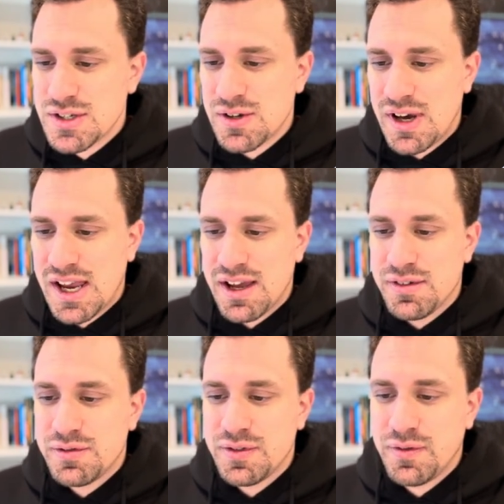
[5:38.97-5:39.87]
So I
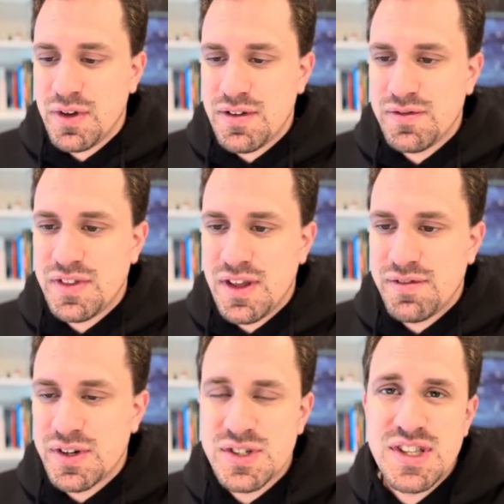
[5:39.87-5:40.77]
have, if, if
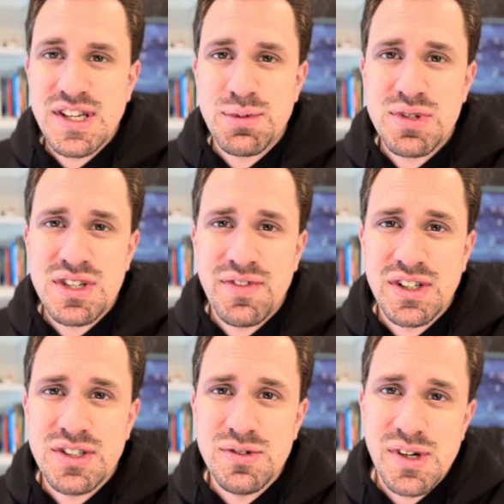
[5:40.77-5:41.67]
there's things
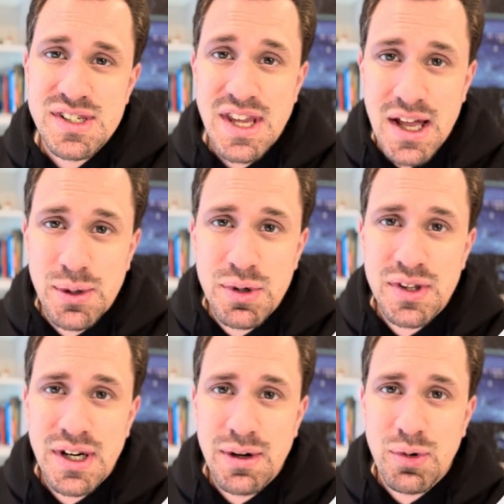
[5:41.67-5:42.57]
specific to Excalibur
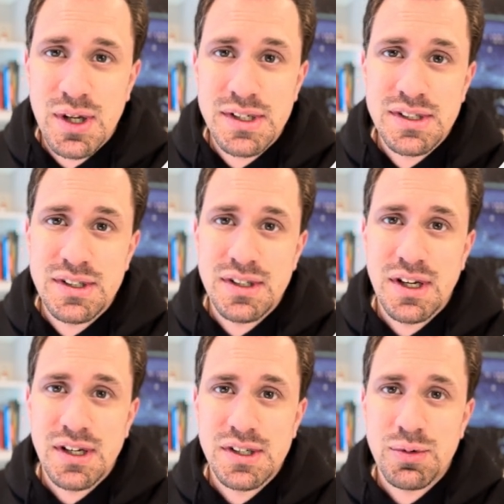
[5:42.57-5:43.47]
that I want
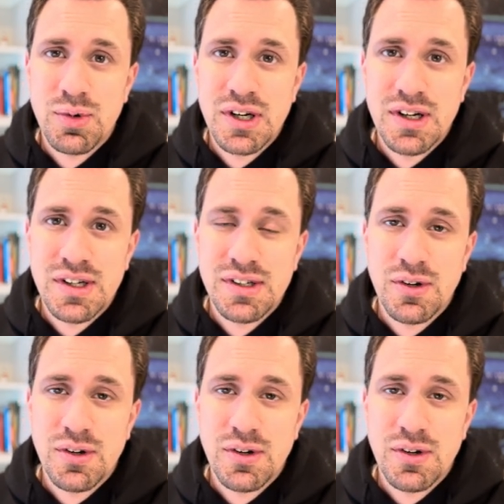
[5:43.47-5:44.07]
uh, to work on,